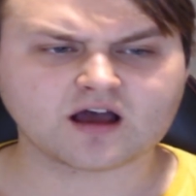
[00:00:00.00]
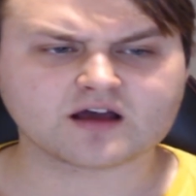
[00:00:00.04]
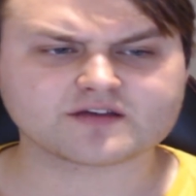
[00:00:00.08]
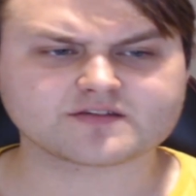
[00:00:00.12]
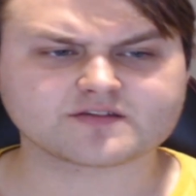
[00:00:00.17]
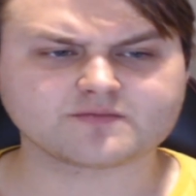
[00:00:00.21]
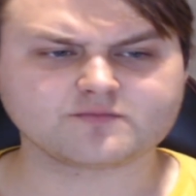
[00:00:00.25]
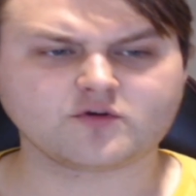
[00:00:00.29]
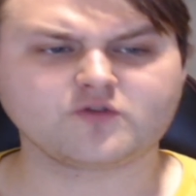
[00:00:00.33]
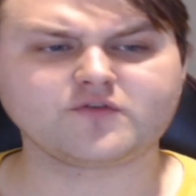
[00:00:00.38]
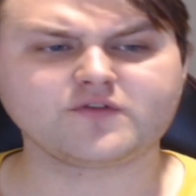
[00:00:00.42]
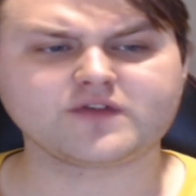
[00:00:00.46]

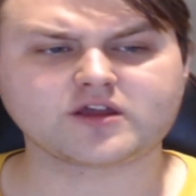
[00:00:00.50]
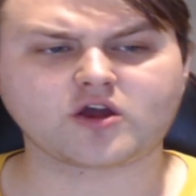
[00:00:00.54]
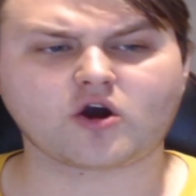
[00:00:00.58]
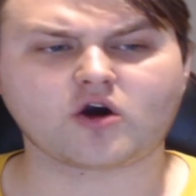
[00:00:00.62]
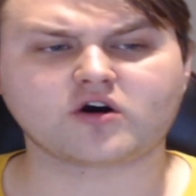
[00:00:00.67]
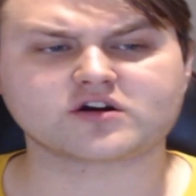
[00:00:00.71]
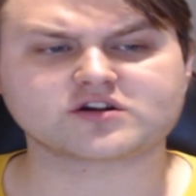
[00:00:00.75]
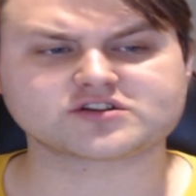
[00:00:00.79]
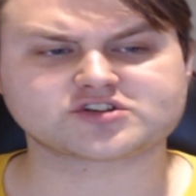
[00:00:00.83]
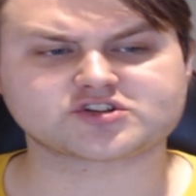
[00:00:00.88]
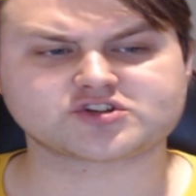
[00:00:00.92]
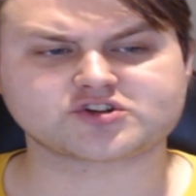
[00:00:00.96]
So moving
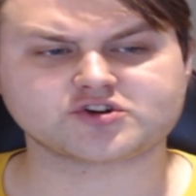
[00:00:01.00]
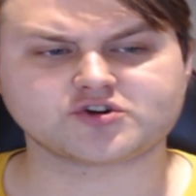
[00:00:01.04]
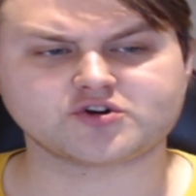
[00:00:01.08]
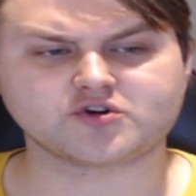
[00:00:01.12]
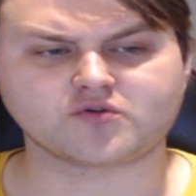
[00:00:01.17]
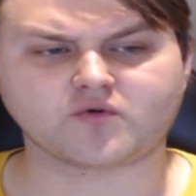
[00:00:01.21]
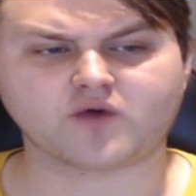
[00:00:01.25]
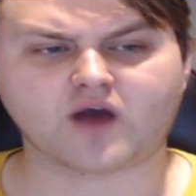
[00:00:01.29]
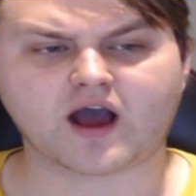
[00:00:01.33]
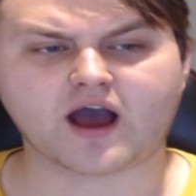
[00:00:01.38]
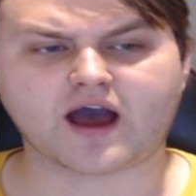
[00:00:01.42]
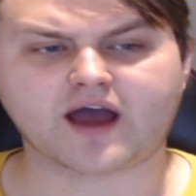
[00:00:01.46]
on
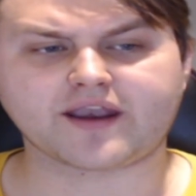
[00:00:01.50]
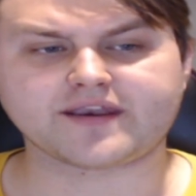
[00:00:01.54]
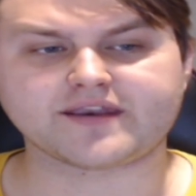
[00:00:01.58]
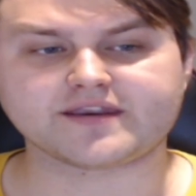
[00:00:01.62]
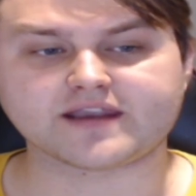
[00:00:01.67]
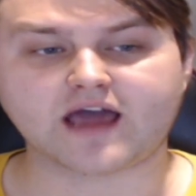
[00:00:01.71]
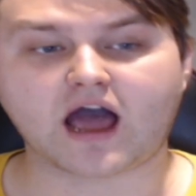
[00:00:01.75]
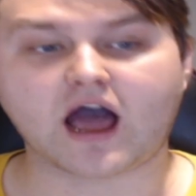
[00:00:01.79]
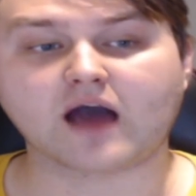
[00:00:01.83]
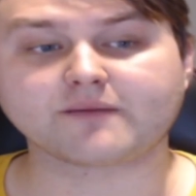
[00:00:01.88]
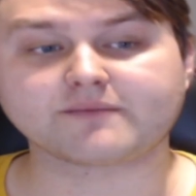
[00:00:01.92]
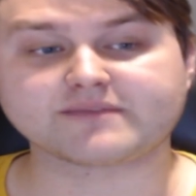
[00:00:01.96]
to
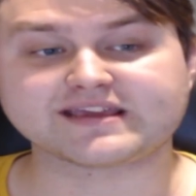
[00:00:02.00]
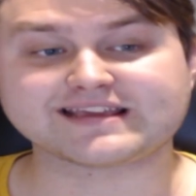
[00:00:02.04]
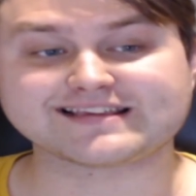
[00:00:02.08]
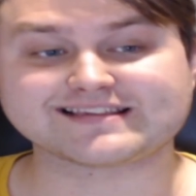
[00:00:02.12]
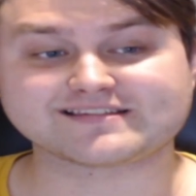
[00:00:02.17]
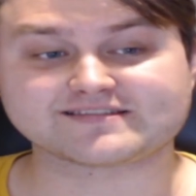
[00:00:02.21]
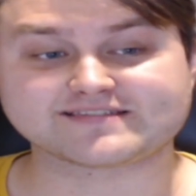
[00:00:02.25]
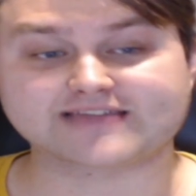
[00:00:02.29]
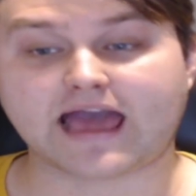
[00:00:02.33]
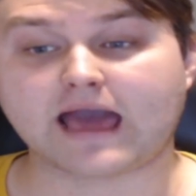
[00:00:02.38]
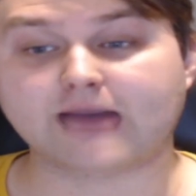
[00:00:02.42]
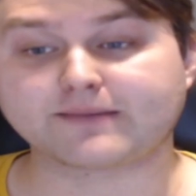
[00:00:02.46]
Nami
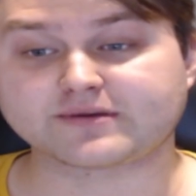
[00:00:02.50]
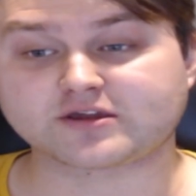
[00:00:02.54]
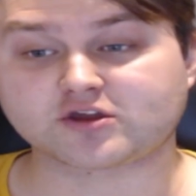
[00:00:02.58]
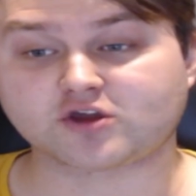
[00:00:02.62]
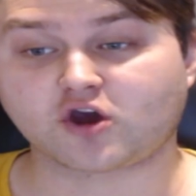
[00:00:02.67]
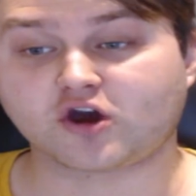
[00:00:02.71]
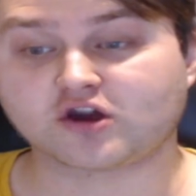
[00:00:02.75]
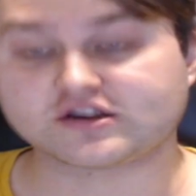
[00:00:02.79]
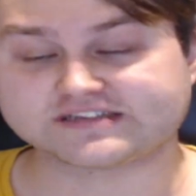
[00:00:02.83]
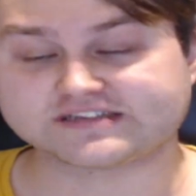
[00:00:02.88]
stabbing her